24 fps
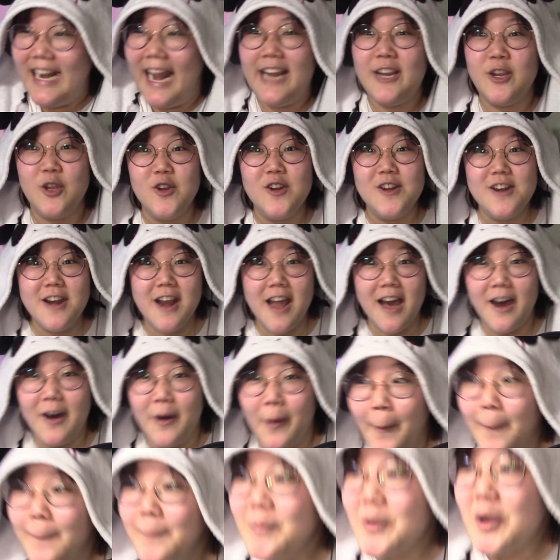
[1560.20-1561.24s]
like you
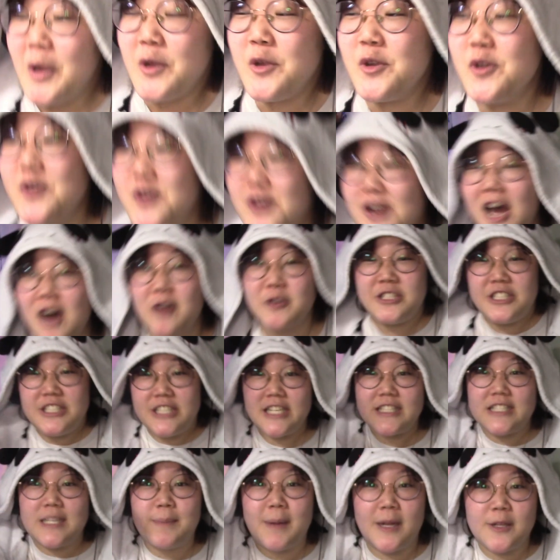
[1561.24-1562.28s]
know, you know
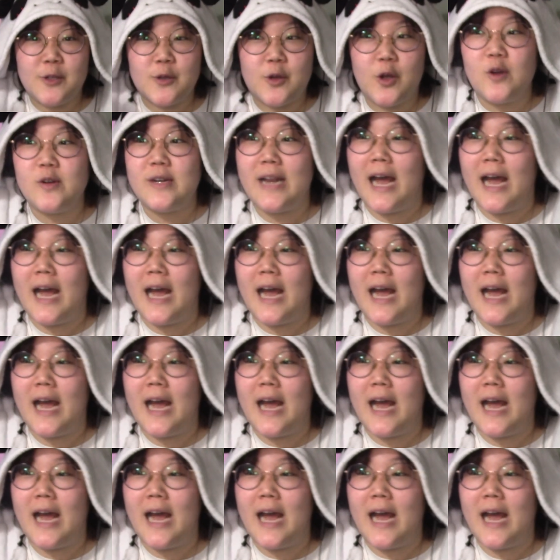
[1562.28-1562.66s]
shit's about to go